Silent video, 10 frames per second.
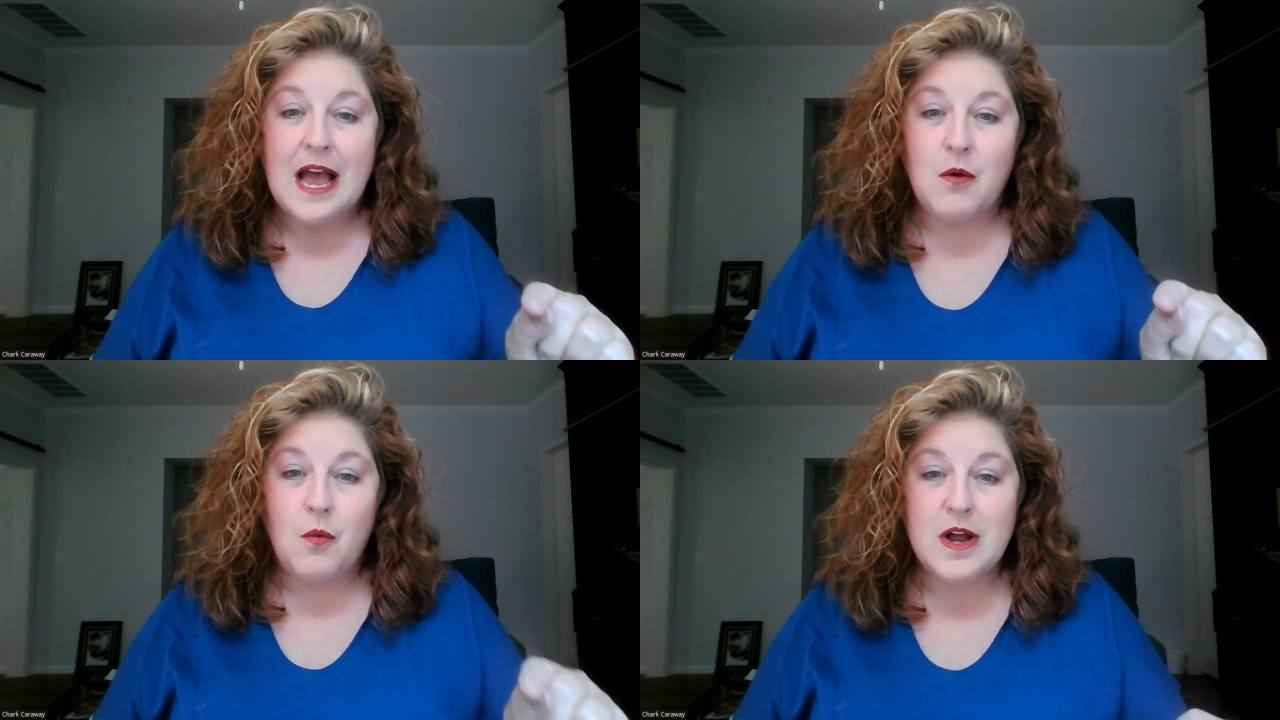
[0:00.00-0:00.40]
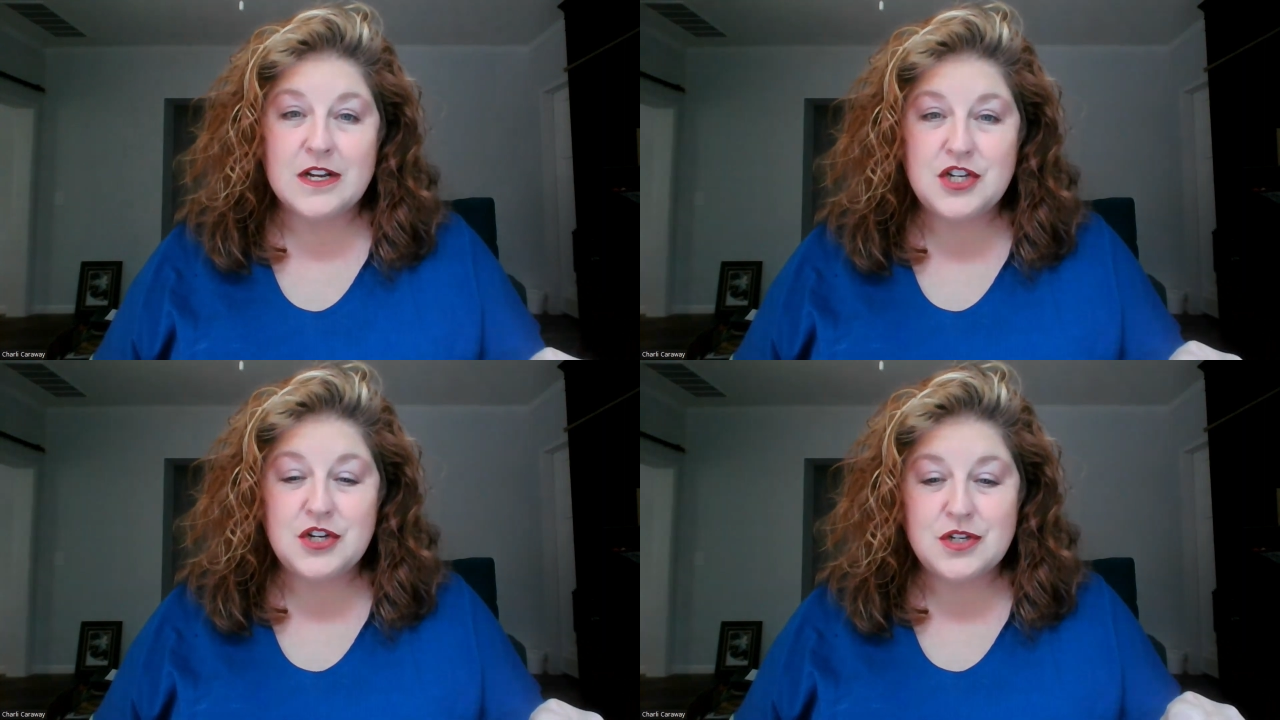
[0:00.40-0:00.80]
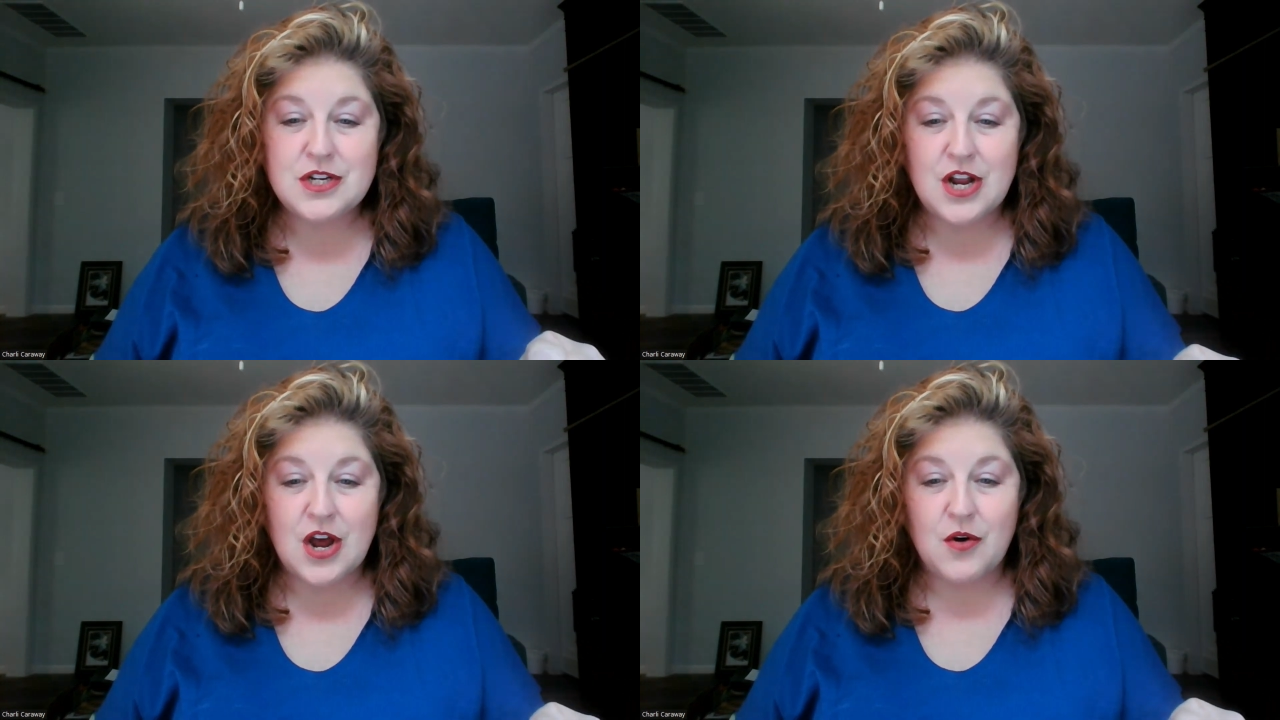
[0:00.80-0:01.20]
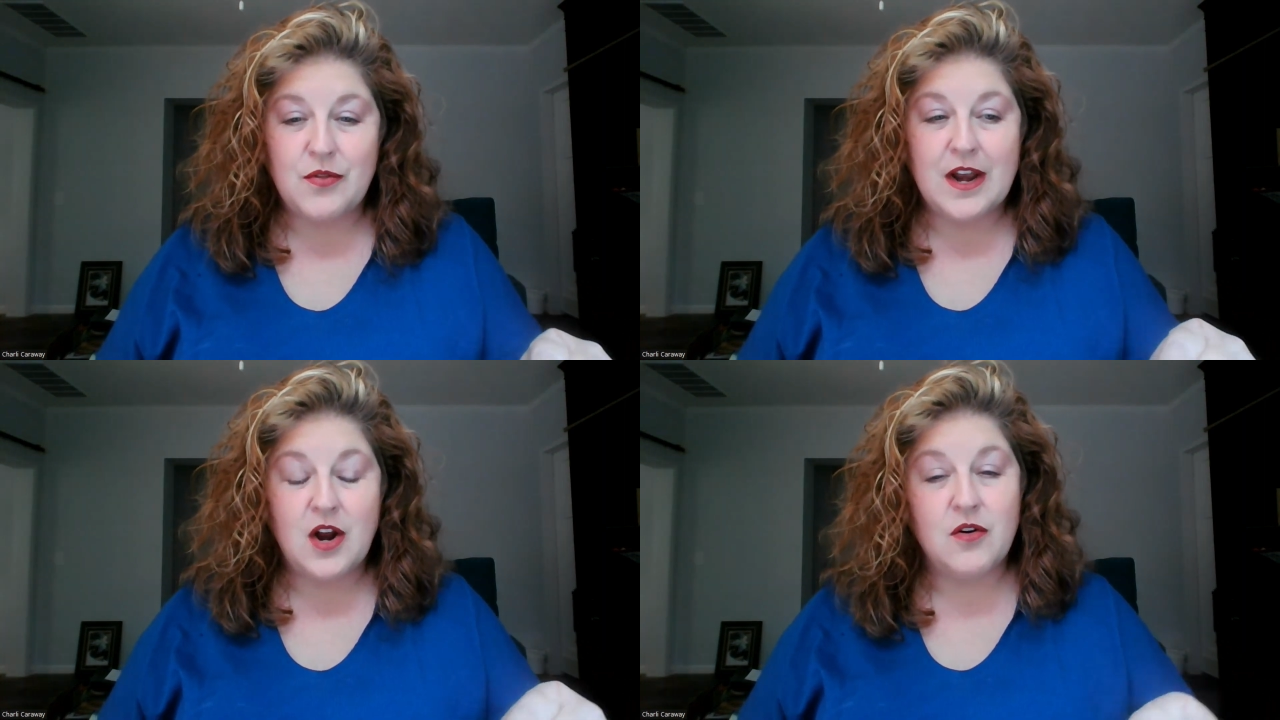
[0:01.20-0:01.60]
I want you to know
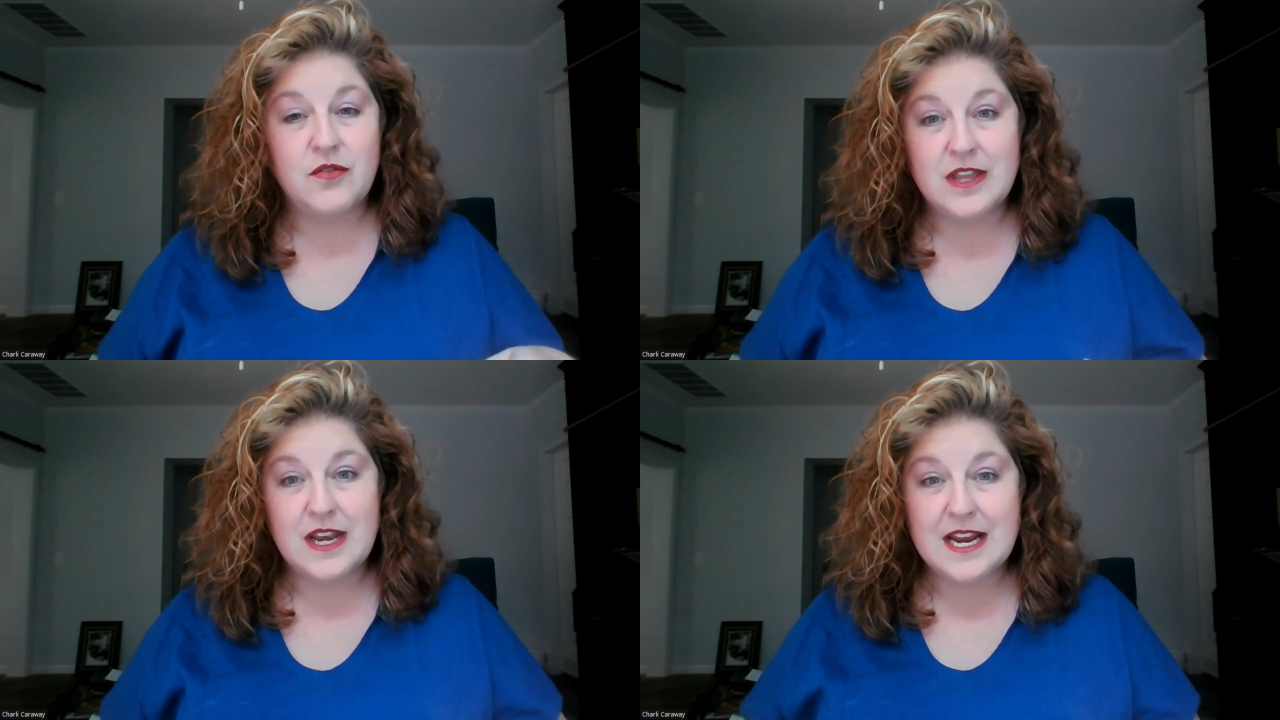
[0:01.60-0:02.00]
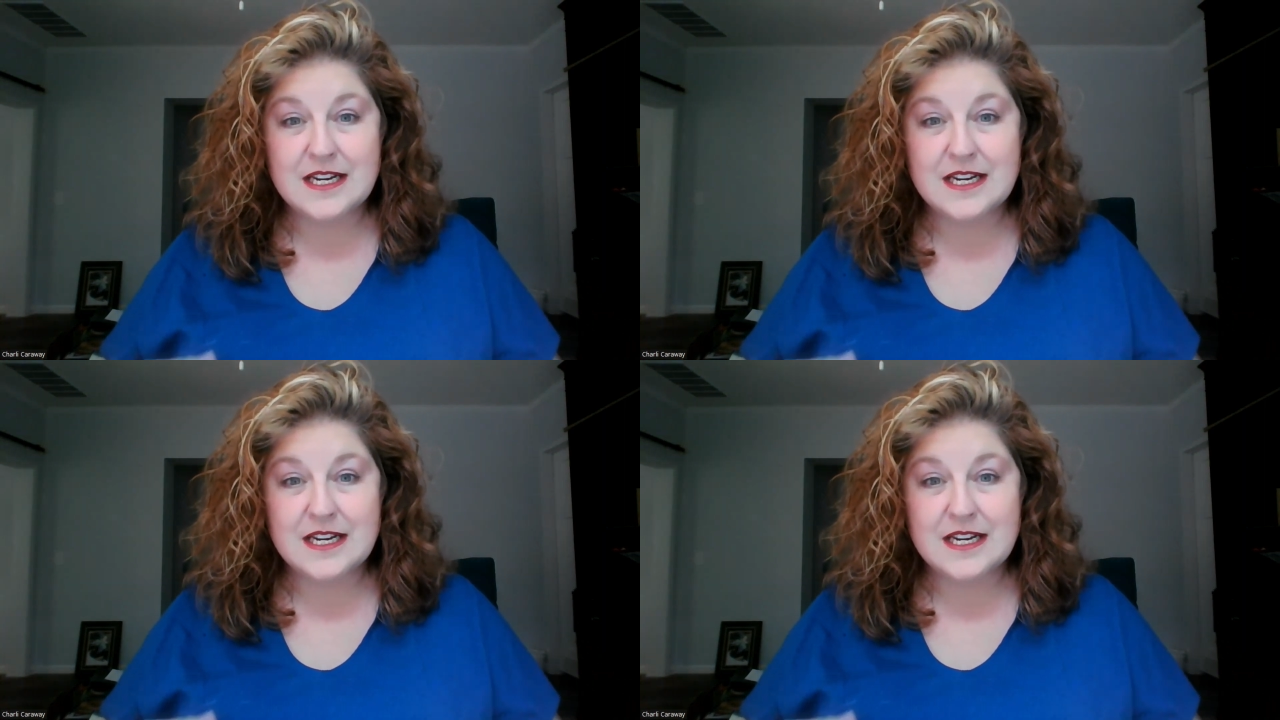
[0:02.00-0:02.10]
that over the